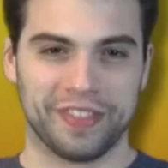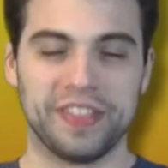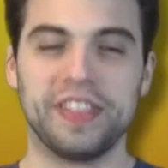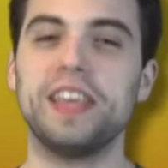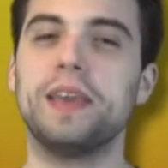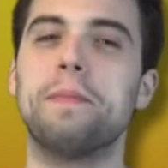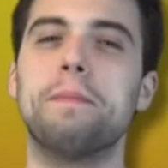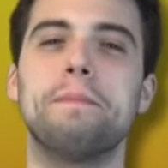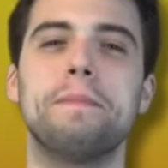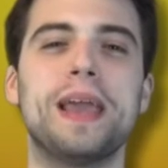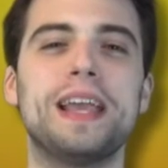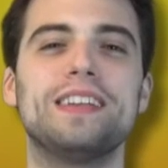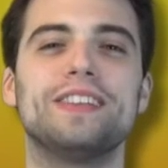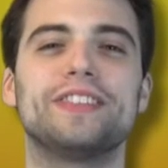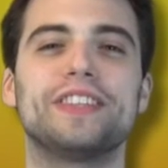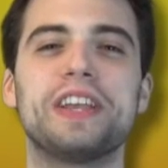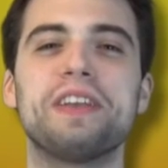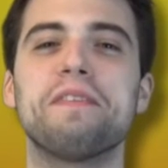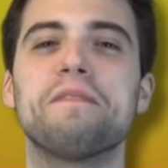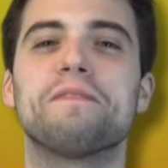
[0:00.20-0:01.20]
the
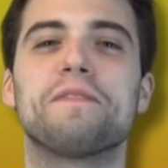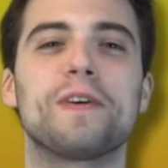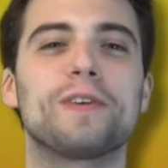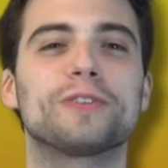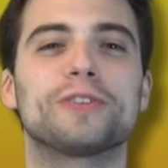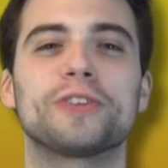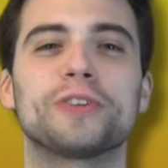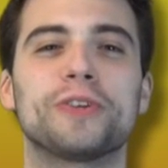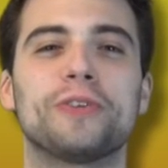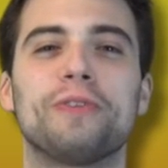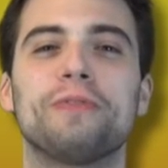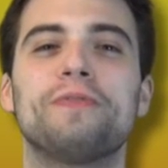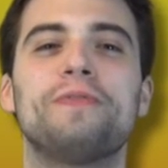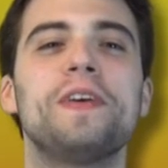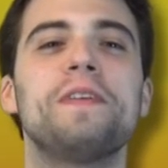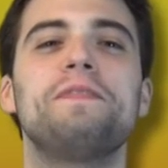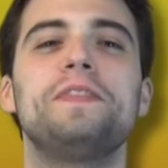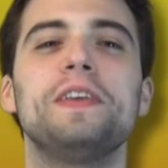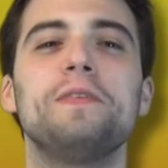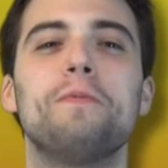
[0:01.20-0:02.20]
amazing, versatile
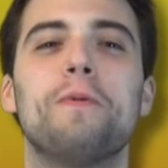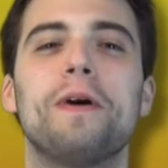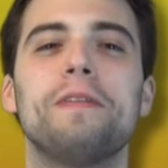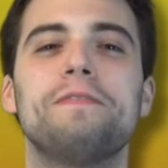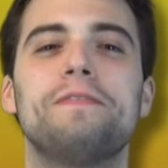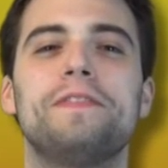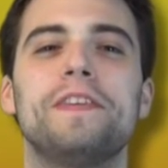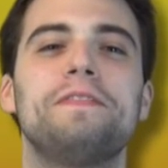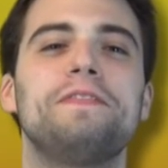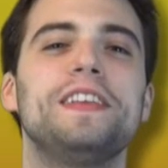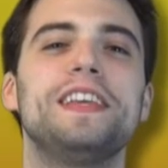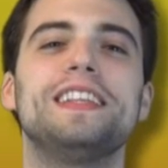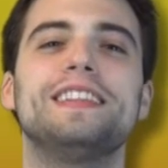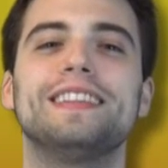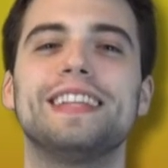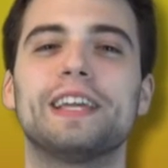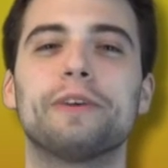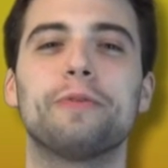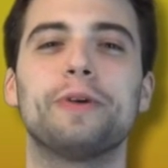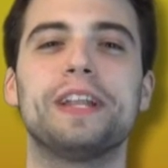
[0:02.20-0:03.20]
5150
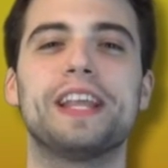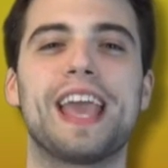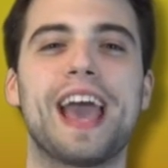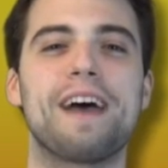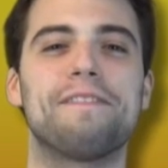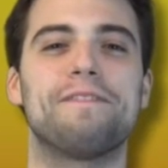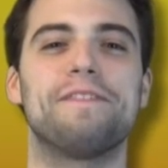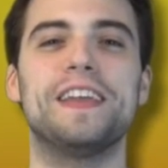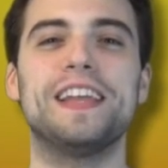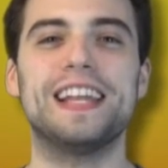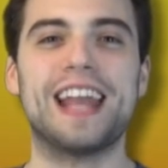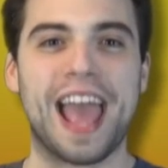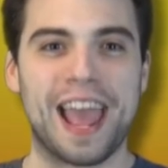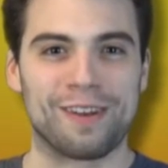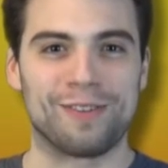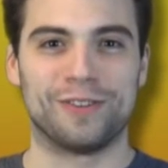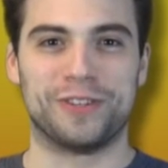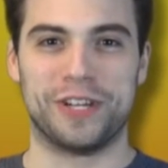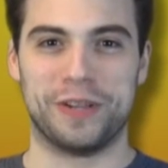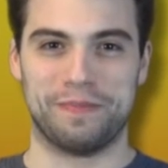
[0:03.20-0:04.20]
Liquid Caffeine
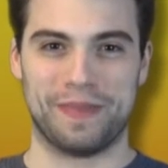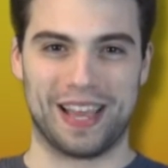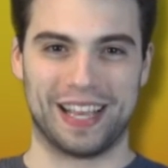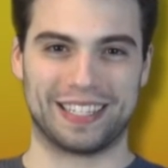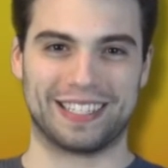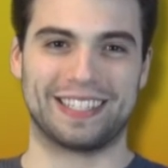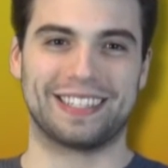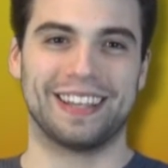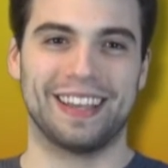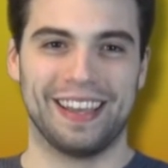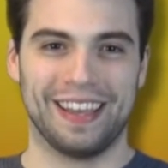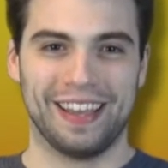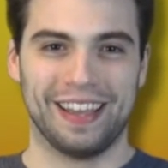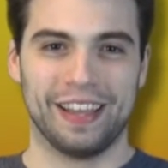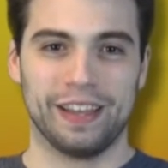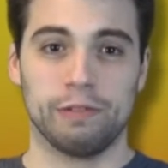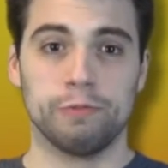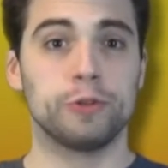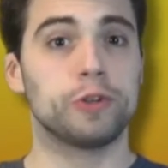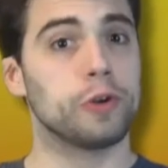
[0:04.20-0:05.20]
Energy Mix.
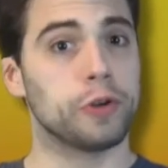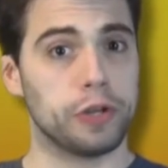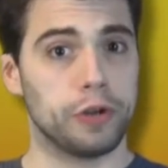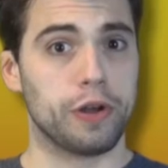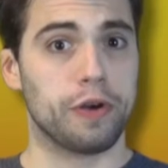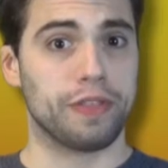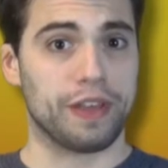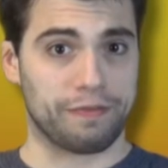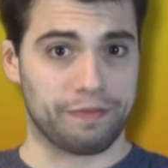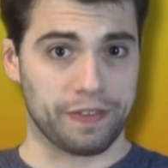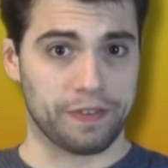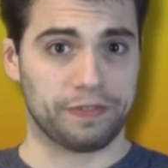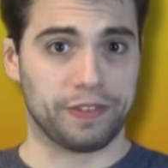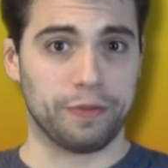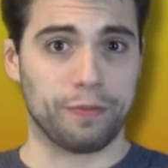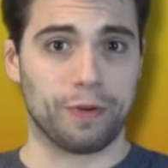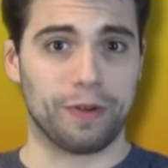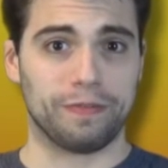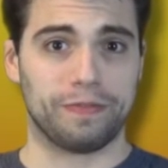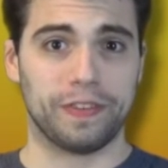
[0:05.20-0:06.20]
Sure, you know that
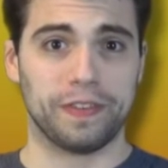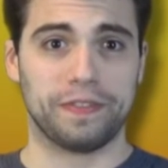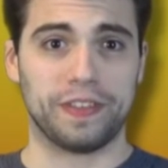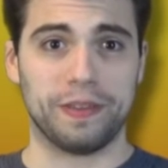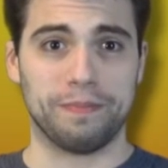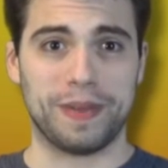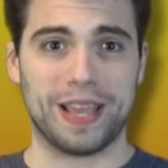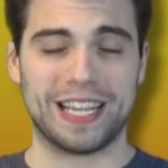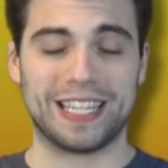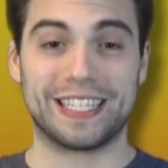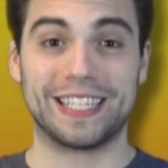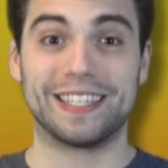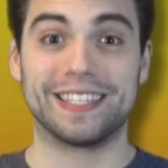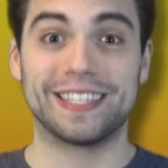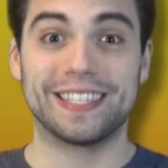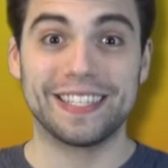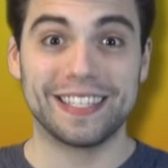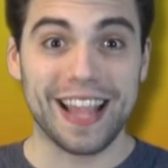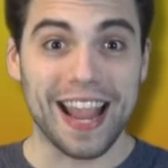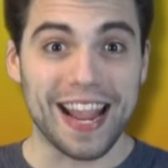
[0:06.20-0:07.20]
5150 makes
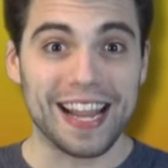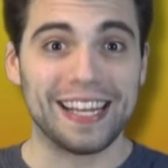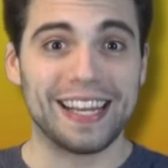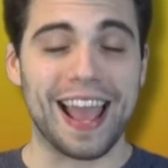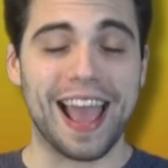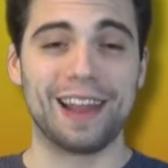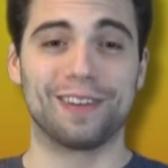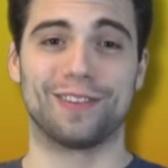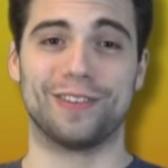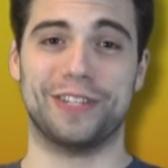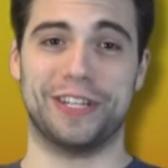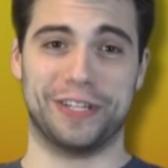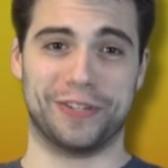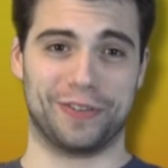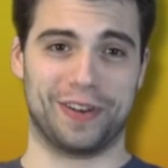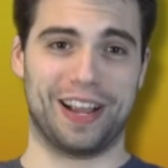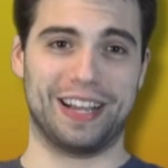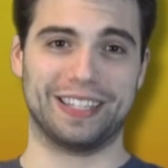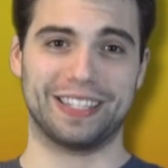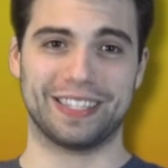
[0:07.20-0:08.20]
insane energy
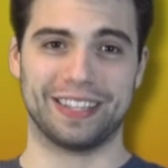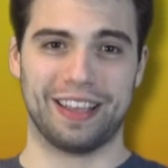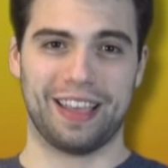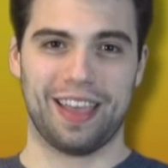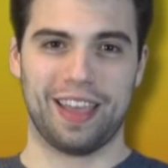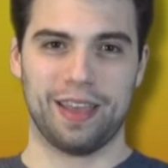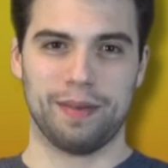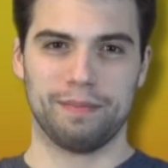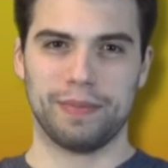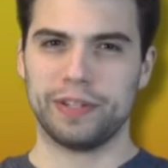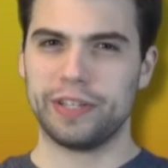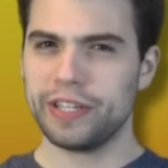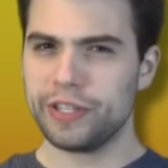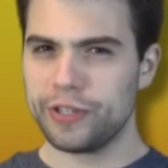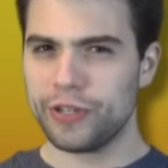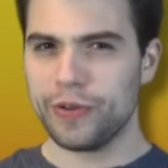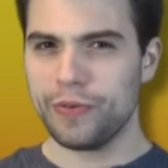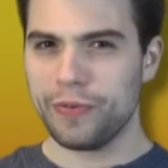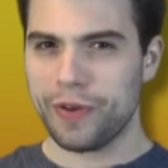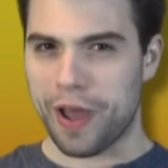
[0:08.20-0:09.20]
drinks, but
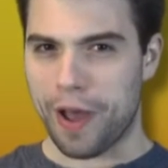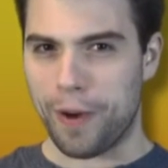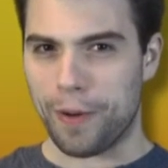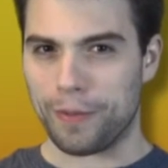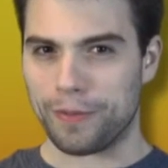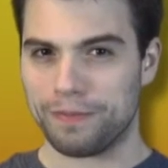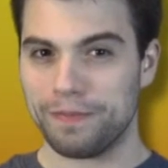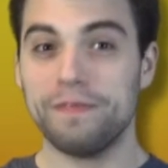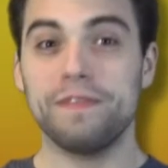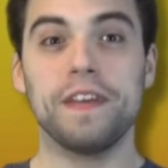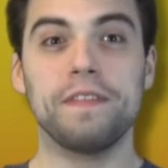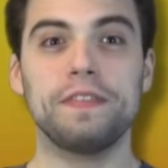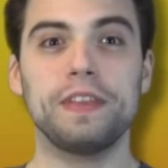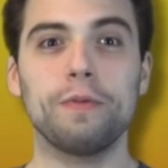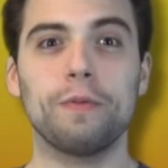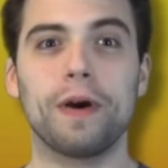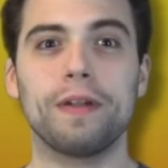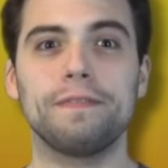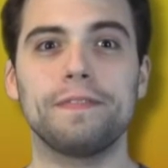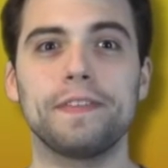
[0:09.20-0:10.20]
did you know
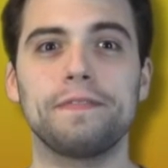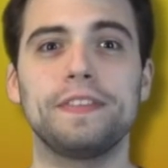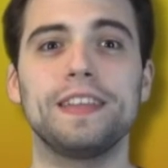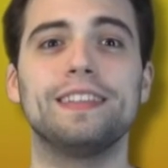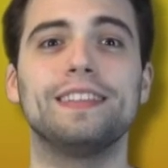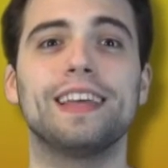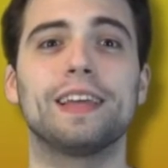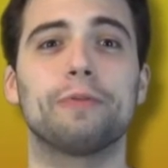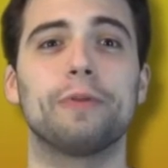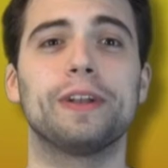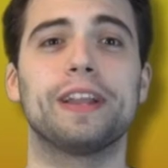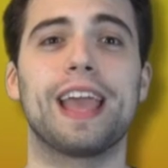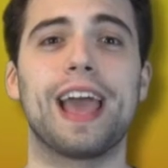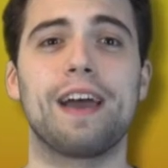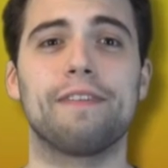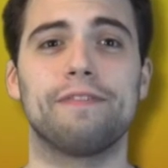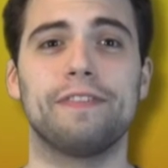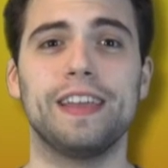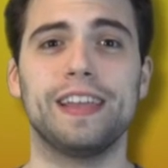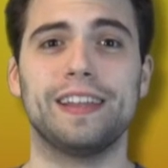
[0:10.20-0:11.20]
5150 Liquid
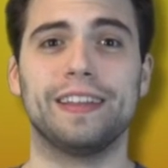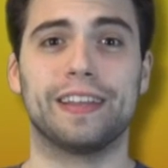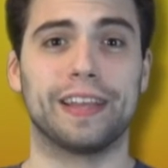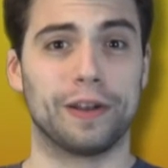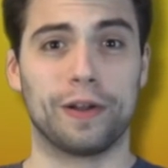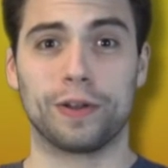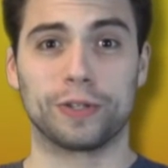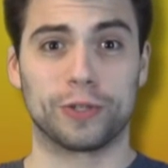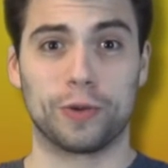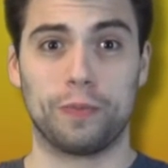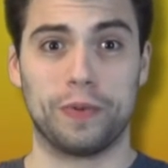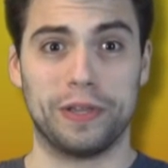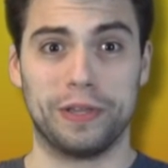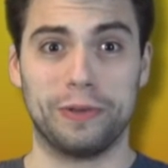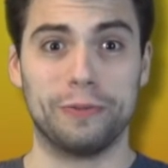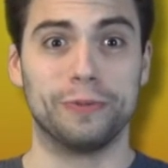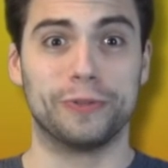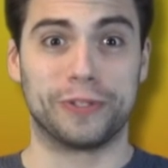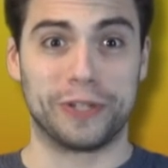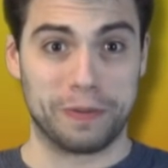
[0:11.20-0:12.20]
Caffeine can also be
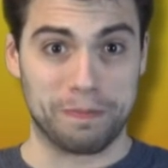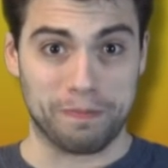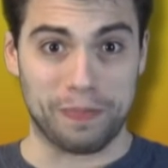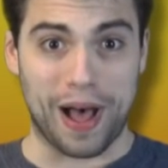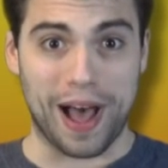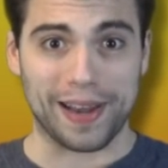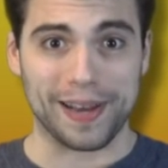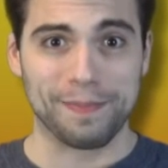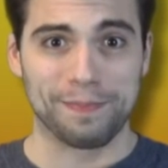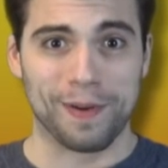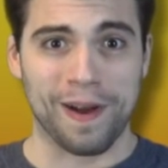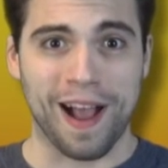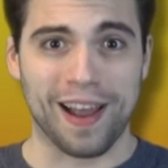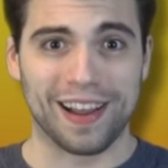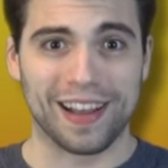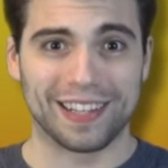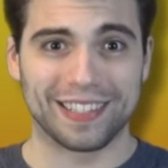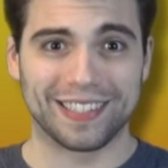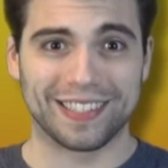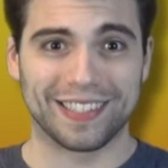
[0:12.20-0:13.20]
used in body
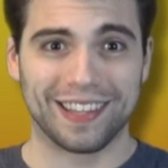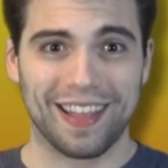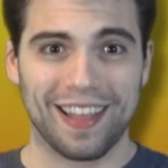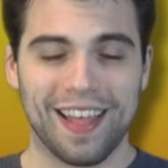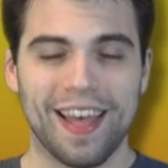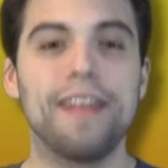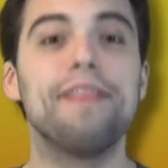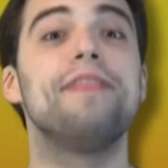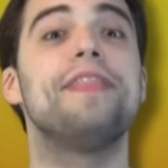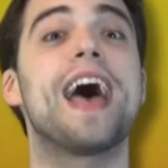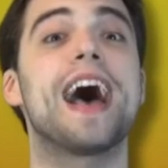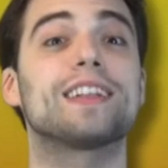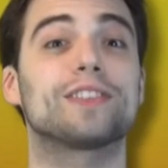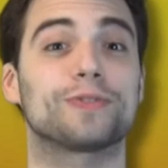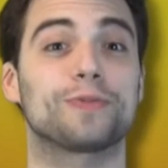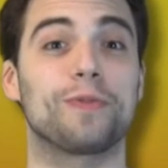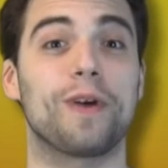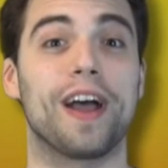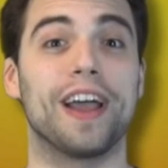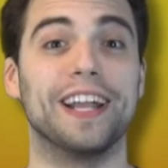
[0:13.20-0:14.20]
products?
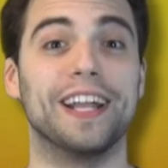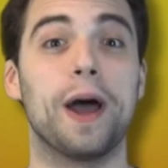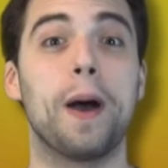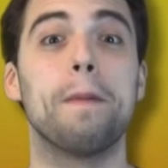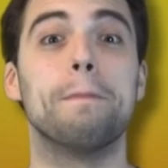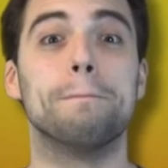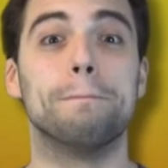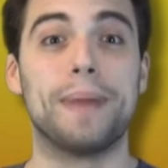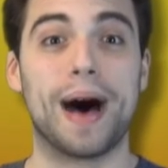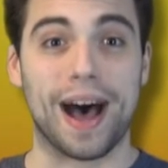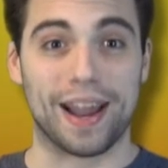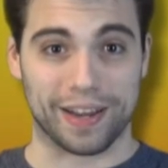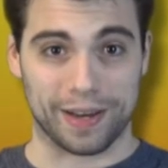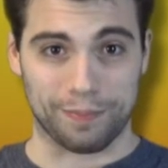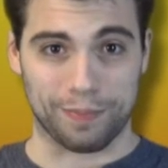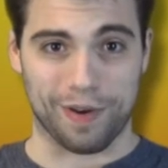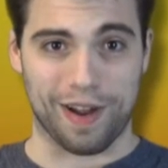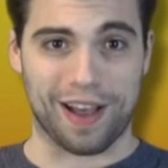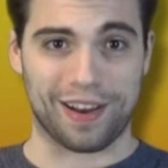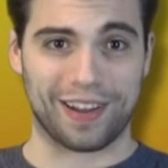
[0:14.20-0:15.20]
That's right, body
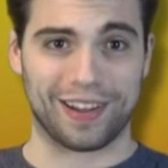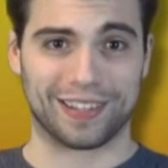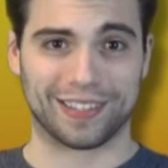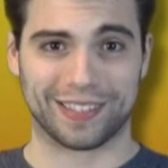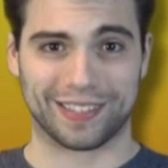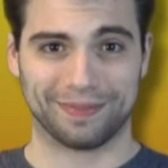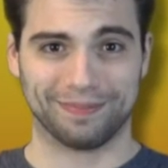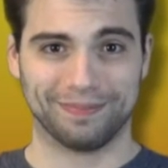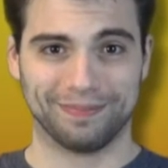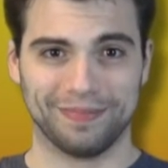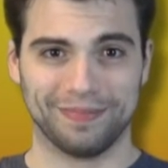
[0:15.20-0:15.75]
products.